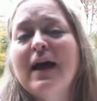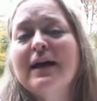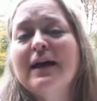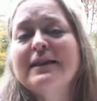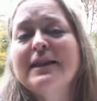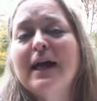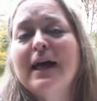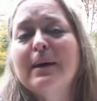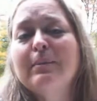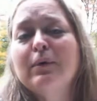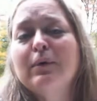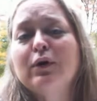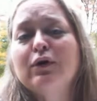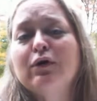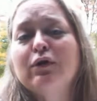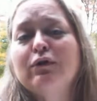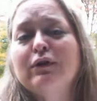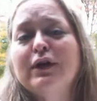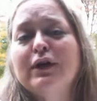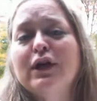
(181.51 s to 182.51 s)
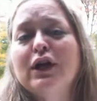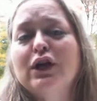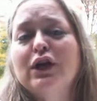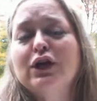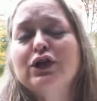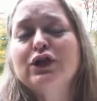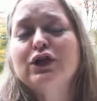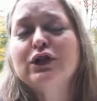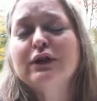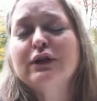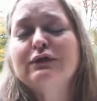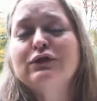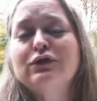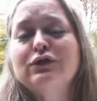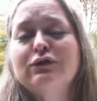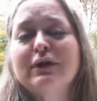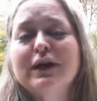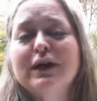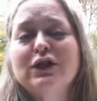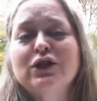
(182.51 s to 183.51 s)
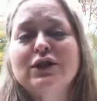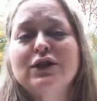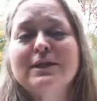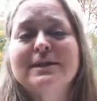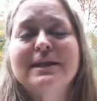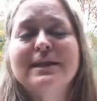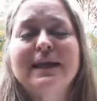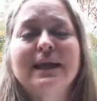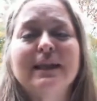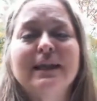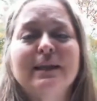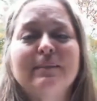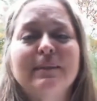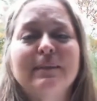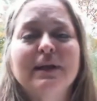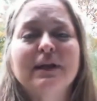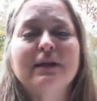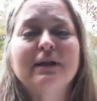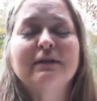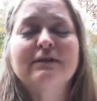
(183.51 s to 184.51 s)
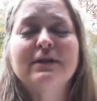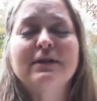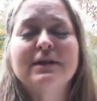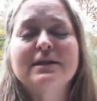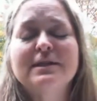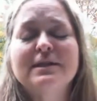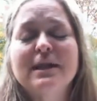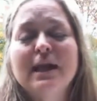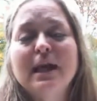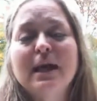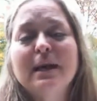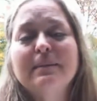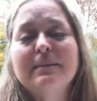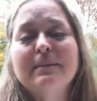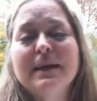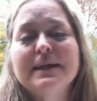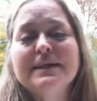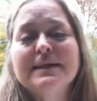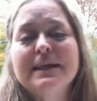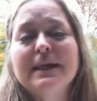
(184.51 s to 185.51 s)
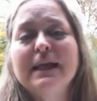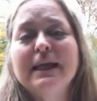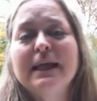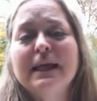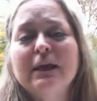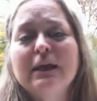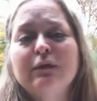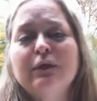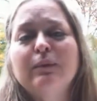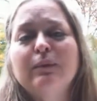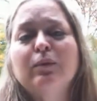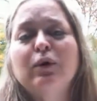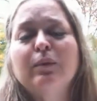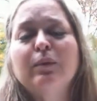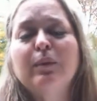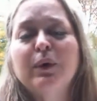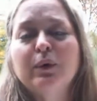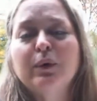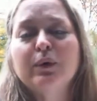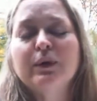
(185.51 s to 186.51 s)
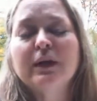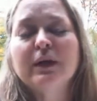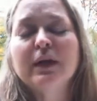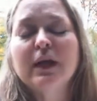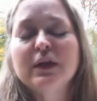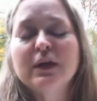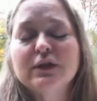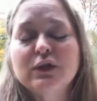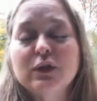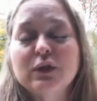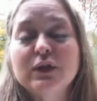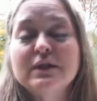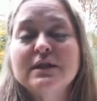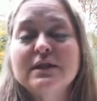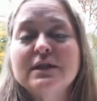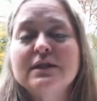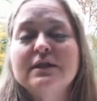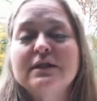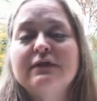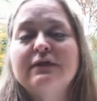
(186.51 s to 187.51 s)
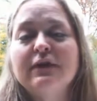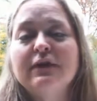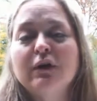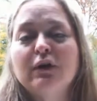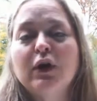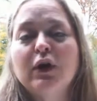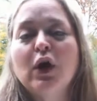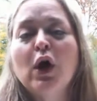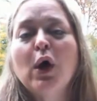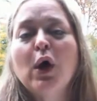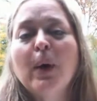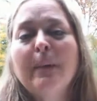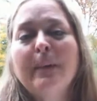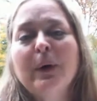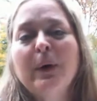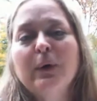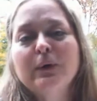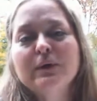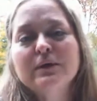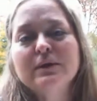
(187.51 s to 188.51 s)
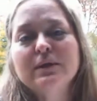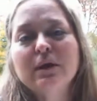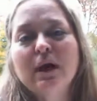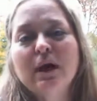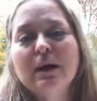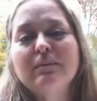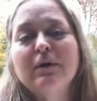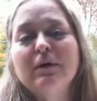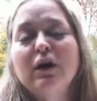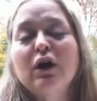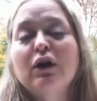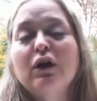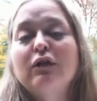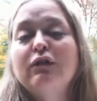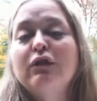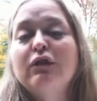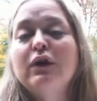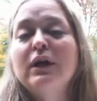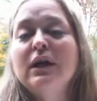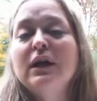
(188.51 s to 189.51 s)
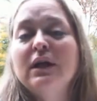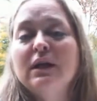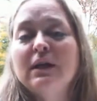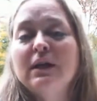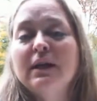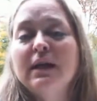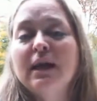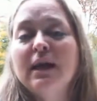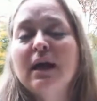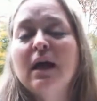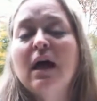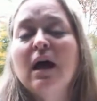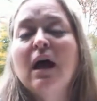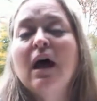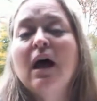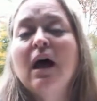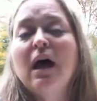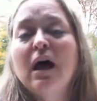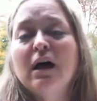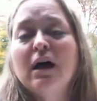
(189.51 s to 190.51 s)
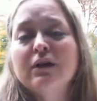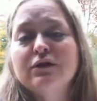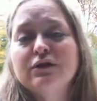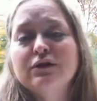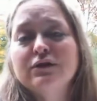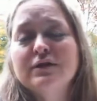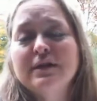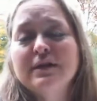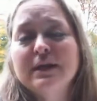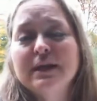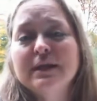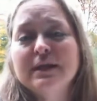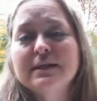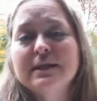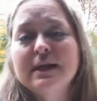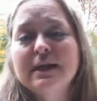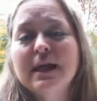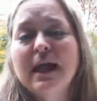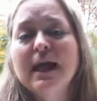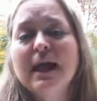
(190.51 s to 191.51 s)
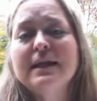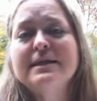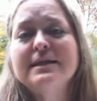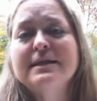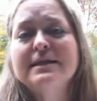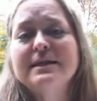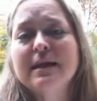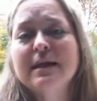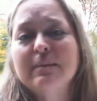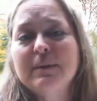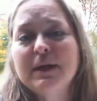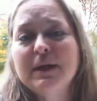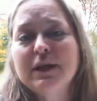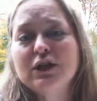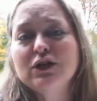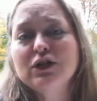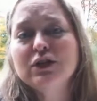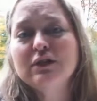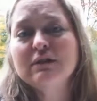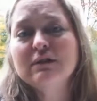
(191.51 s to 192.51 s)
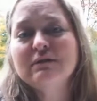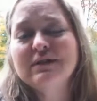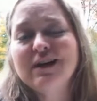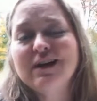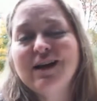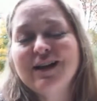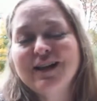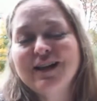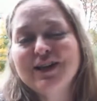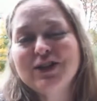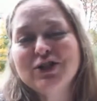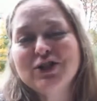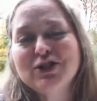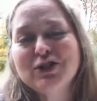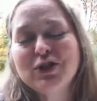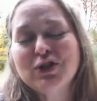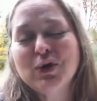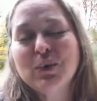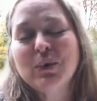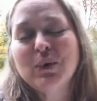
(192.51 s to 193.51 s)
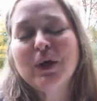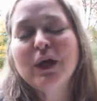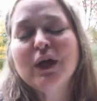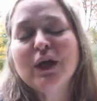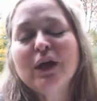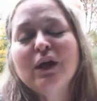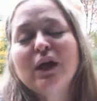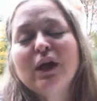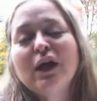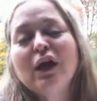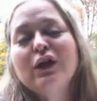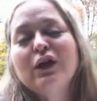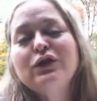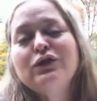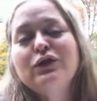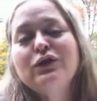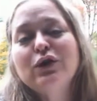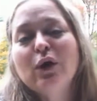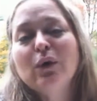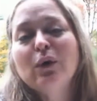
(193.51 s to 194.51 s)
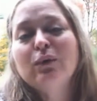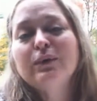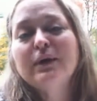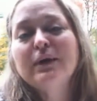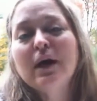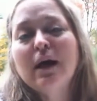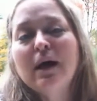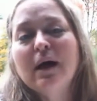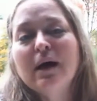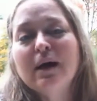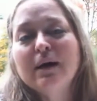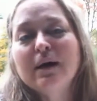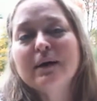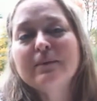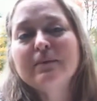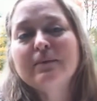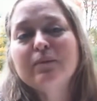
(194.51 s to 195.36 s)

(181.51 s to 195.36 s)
the fact that Mercury shifts directions in the middle of this makes it even more potent. So this is a very potent time for healing, understanding, and dissemination of knowledge. So don't